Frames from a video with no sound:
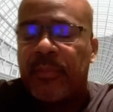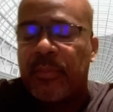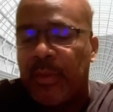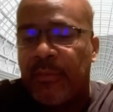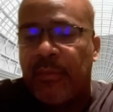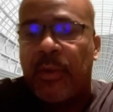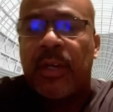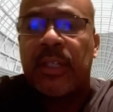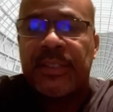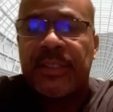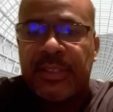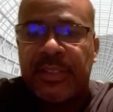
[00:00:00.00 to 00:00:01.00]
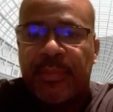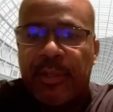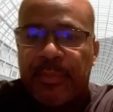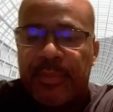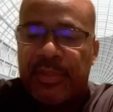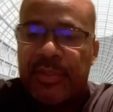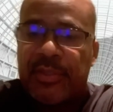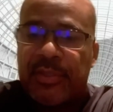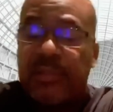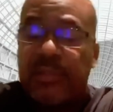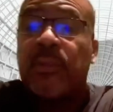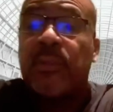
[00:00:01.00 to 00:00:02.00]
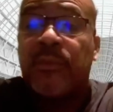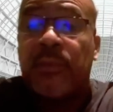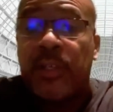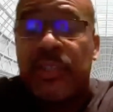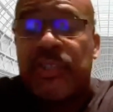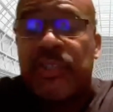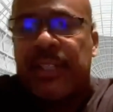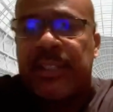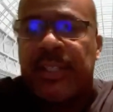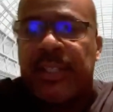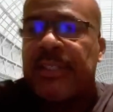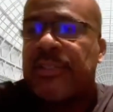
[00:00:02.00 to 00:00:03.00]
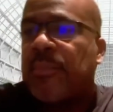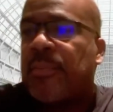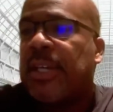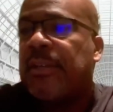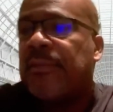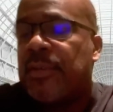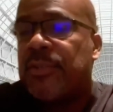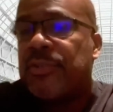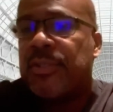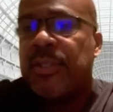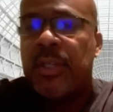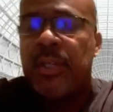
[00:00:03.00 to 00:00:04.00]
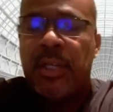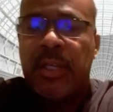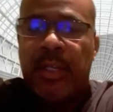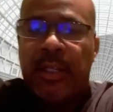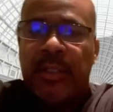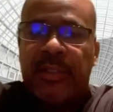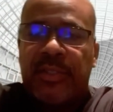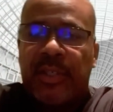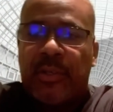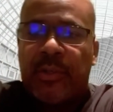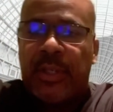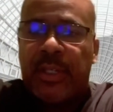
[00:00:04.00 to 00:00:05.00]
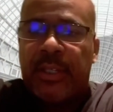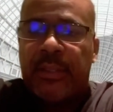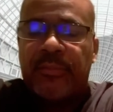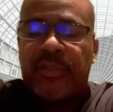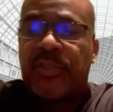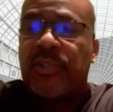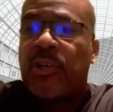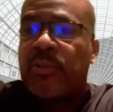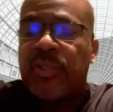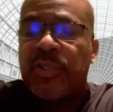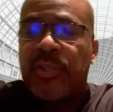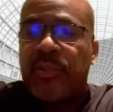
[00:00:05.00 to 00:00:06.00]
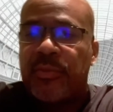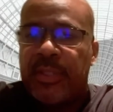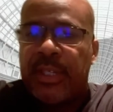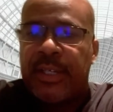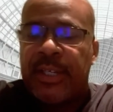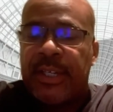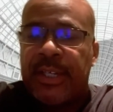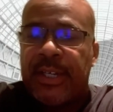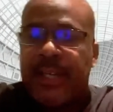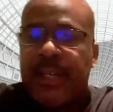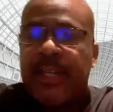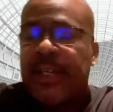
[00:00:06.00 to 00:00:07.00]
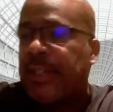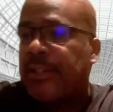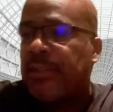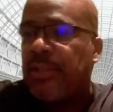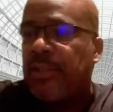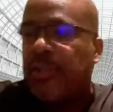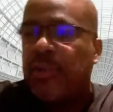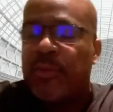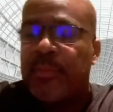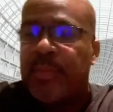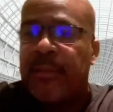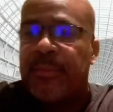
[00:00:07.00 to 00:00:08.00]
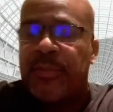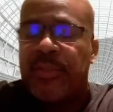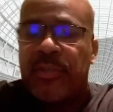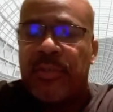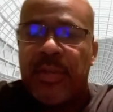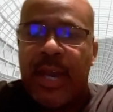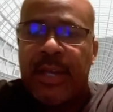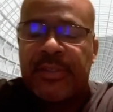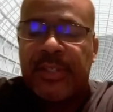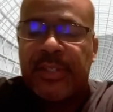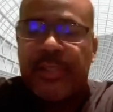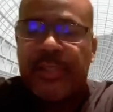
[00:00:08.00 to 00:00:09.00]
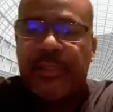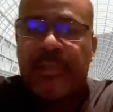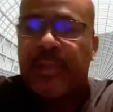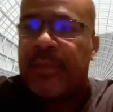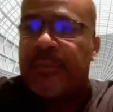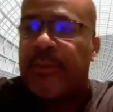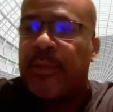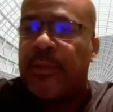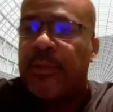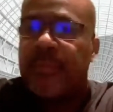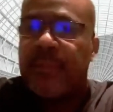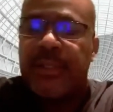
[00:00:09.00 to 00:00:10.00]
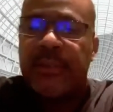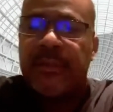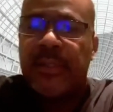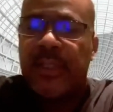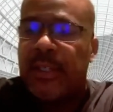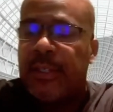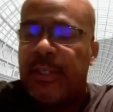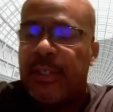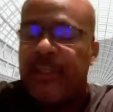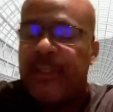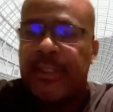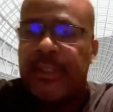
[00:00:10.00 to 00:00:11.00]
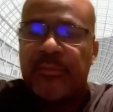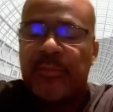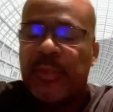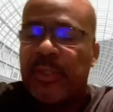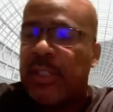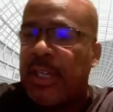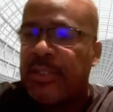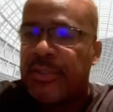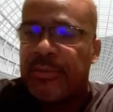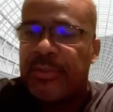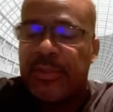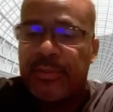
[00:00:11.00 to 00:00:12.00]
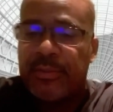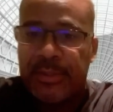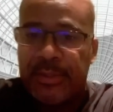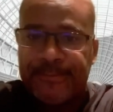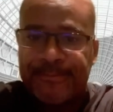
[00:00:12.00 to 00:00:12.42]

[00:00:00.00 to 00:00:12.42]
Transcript: for all intents and purposes, the full functionality as our paid version. So just go to Neuton.ai and you will be able to access our platform and realize the results.